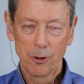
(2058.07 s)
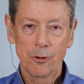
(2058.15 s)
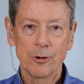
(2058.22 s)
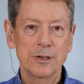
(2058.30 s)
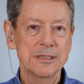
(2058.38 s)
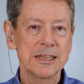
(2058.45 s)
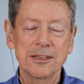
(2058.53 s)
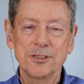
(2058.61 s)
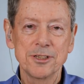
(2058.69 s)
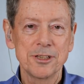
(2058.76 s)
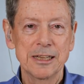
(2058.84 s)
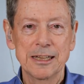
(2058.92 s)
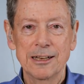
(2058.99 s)
or
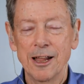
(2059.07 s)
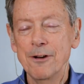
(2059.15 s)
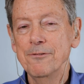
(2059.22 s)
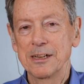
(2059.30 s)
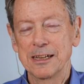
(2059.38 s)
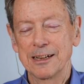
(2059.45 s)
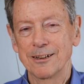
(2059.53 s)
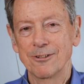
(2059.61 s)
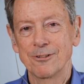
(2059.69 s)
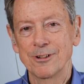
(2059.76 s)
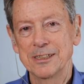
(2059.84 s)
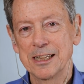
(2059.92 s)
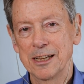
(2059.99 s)
intensely loving
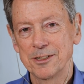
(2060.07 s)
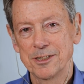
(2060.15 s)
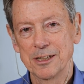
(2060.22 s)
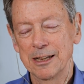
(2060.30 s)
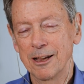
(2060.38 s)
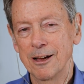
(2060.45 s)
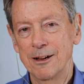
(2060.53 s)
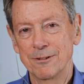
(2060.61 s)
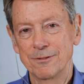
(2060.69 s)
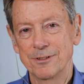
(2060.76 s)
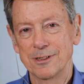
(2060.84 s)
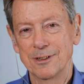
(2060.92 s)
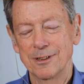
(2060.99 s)
or intensely
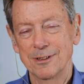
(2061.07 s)
loved?